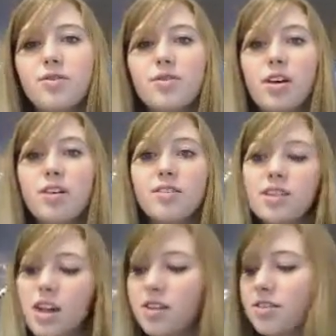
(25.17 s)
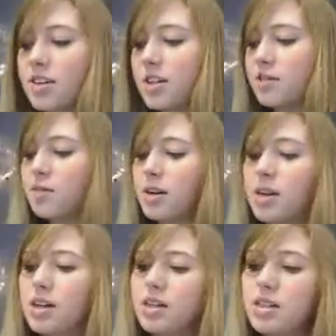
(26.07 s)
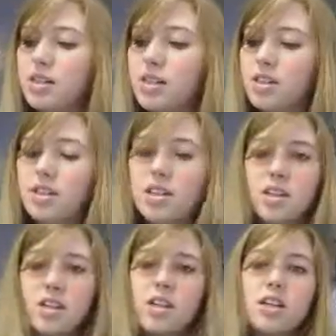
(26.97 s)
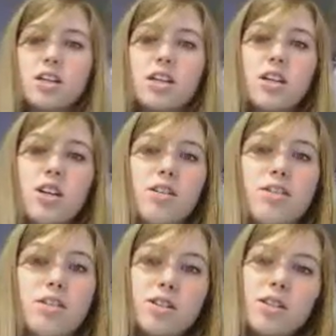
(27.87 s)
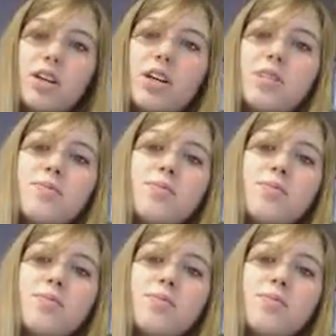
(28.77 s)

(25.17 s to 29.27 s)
So it was a lot of reading, but it was good.